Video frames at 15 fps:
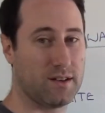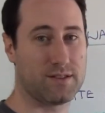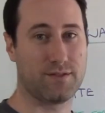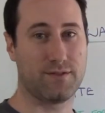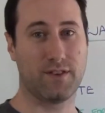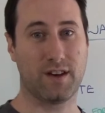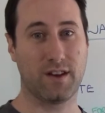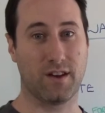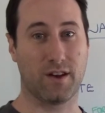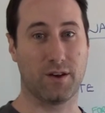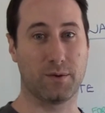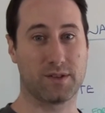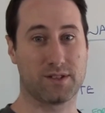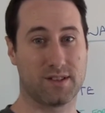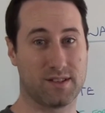is
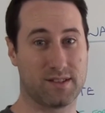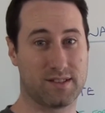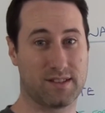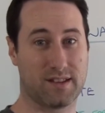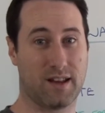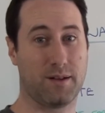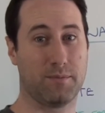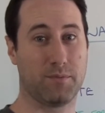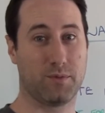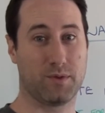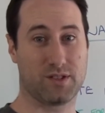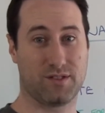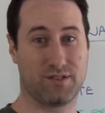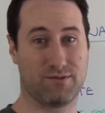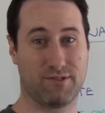video, which is a
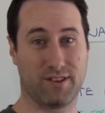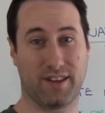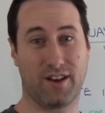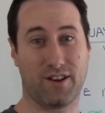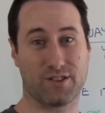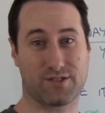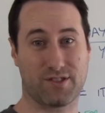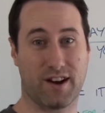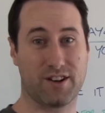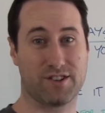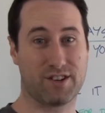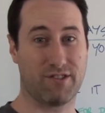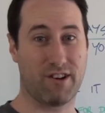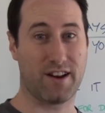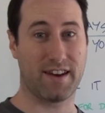really hot
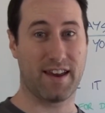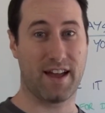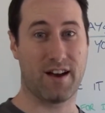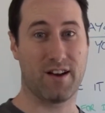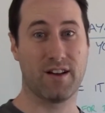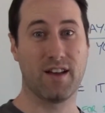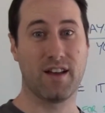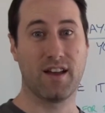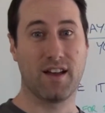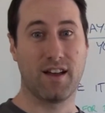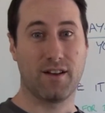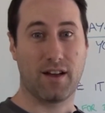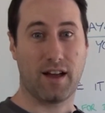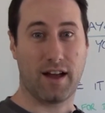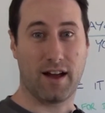strategy right now.
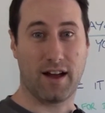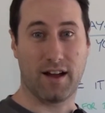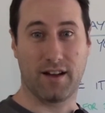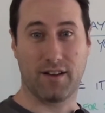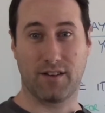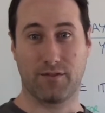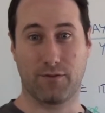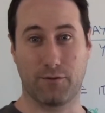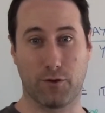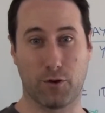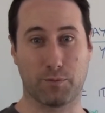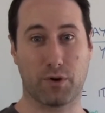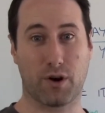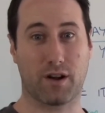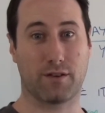
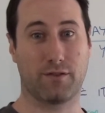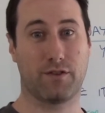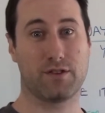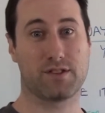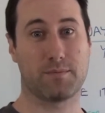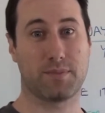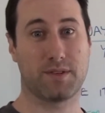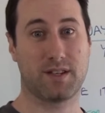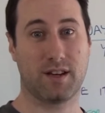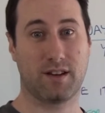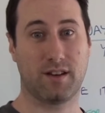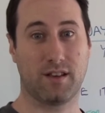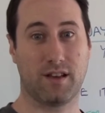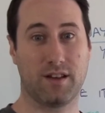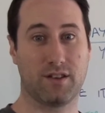For product reviews in
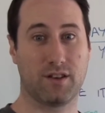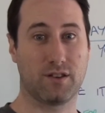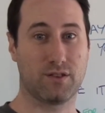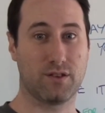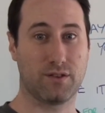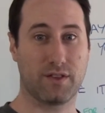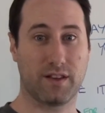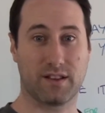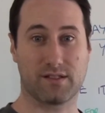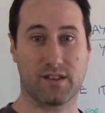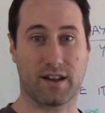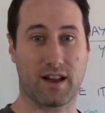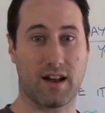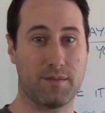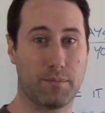particular, you can do things
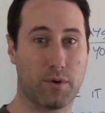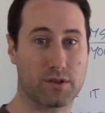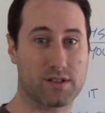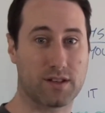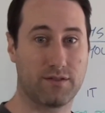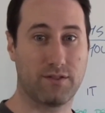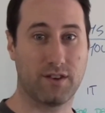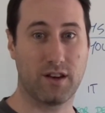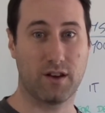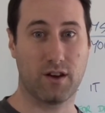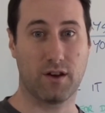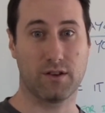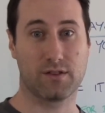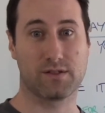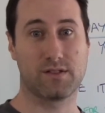like unboxing
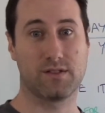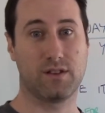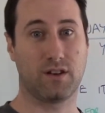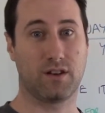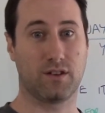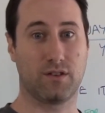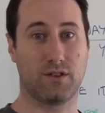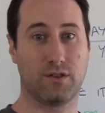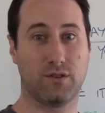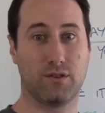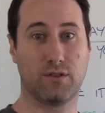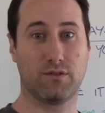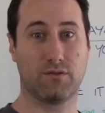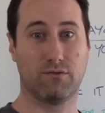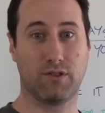videos. You can
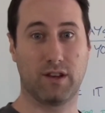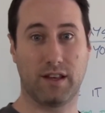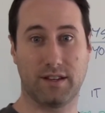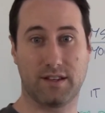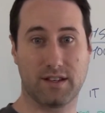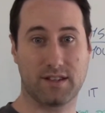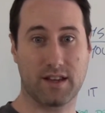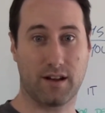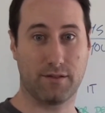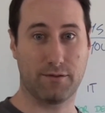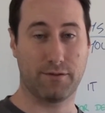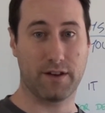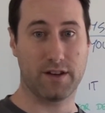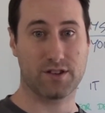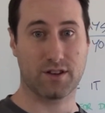do really detailed
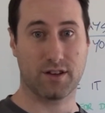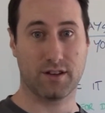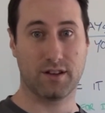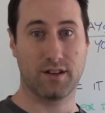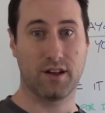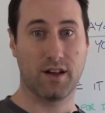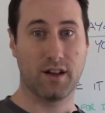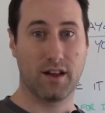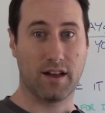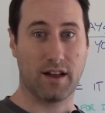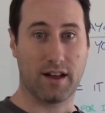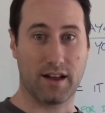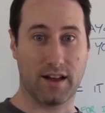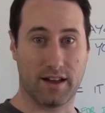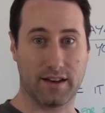feature
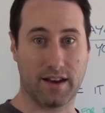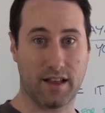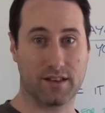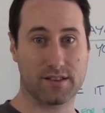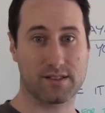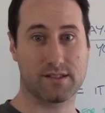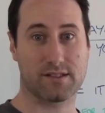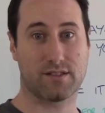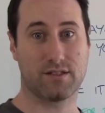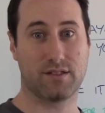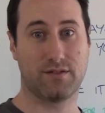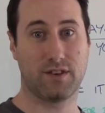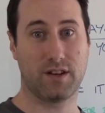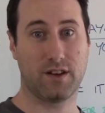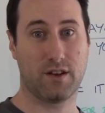analysis on your
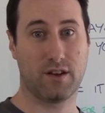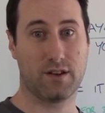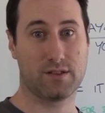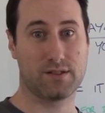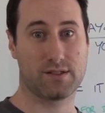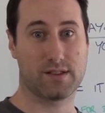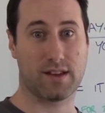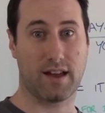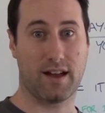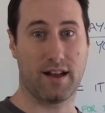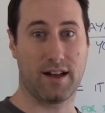videos.